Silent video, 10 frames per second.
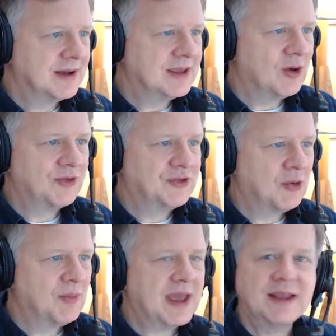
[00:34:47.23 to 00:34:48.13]
He also
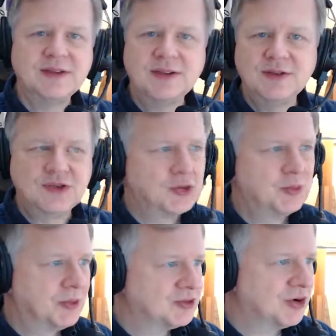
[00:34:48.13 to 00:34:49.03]
made
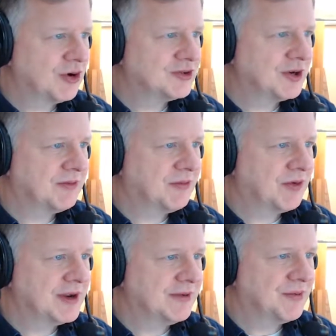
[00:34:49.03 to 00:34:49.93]
supercharging
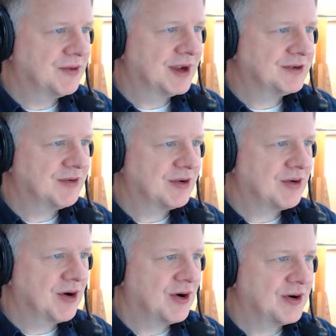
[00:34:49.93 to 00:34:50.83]
free for electric
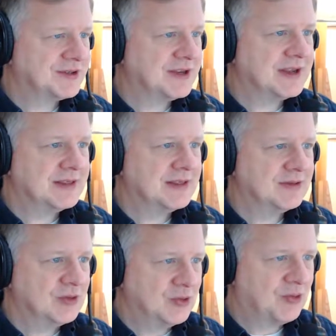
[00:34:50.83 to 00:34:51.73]
cars in
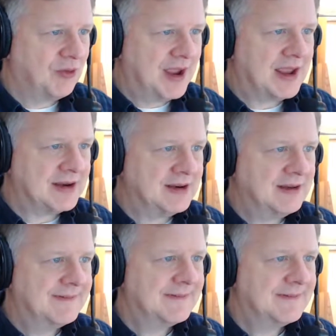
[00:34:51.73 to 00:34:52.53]
Ukraine,